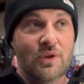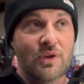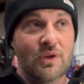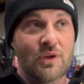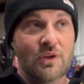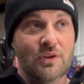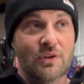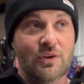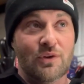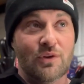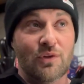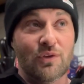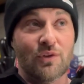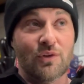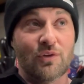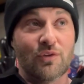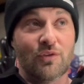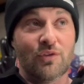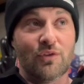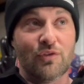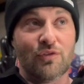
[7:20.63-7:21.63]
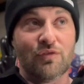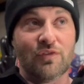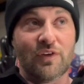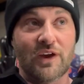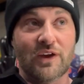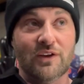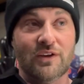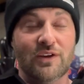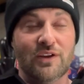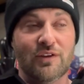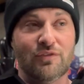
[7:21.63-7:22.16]
you know, they're
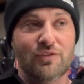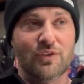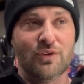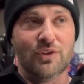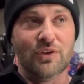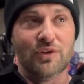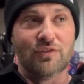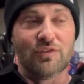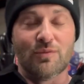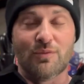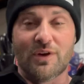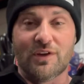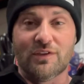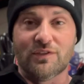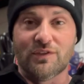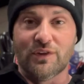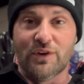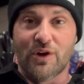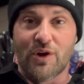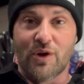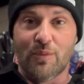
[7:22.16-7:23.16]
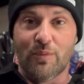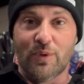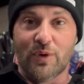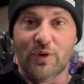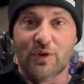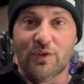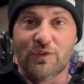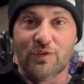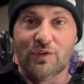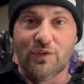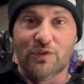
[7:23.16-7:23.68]
fine if you leave them as they are, but
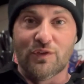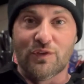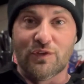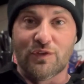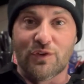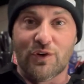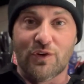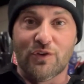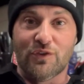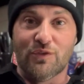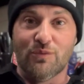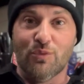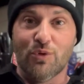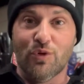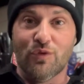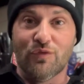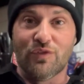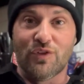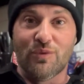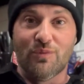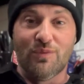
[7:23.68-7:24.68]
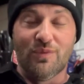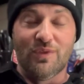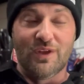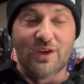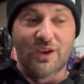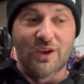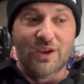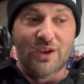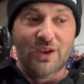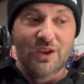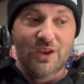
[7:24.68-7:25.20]
as soon as you start to move them,
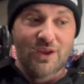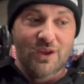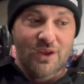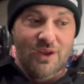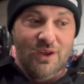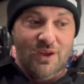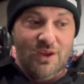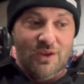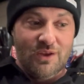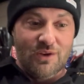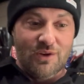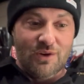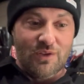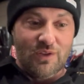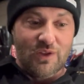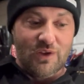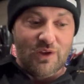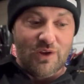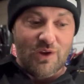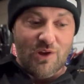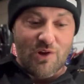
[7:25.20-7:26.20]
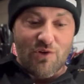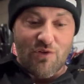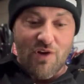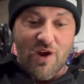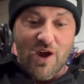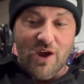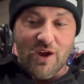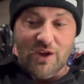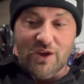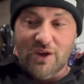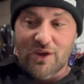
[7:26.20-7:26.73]
then, you know, they can
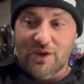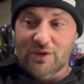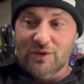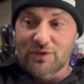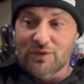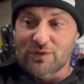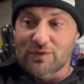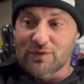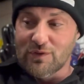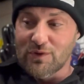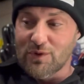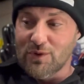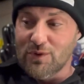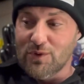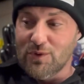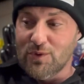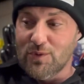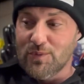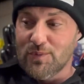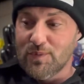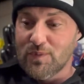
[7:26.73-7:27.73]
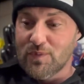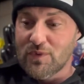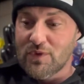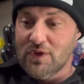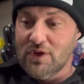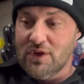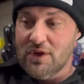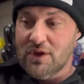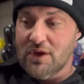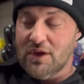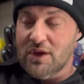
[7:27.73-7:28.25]
crack. So
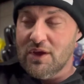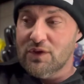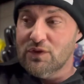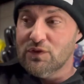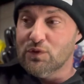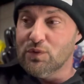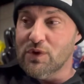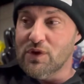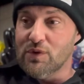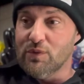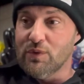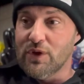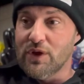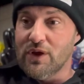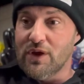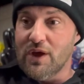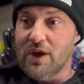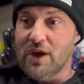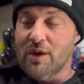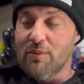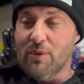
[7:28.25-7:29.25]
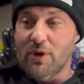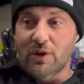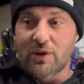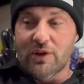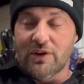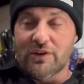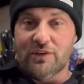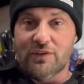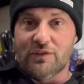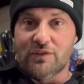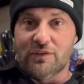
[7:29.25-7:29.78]
anyway, I'll
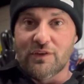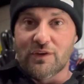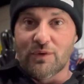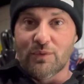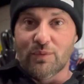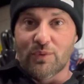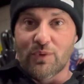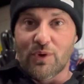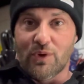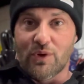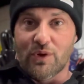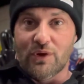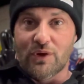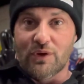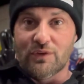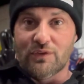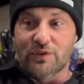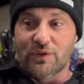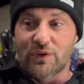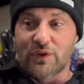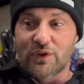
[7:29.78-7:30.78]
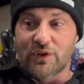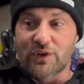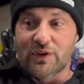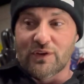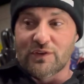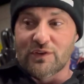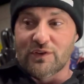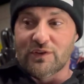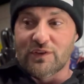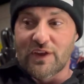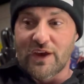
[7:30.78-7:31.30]
let you see what it's looking like
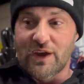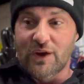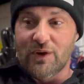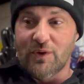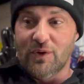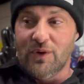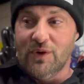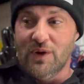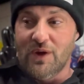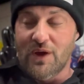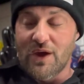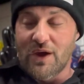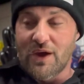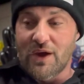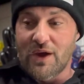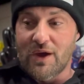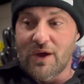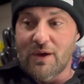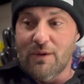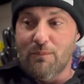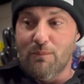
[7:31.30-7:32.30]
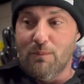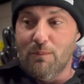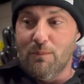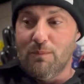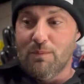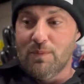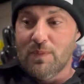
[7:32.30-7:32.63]
just now. And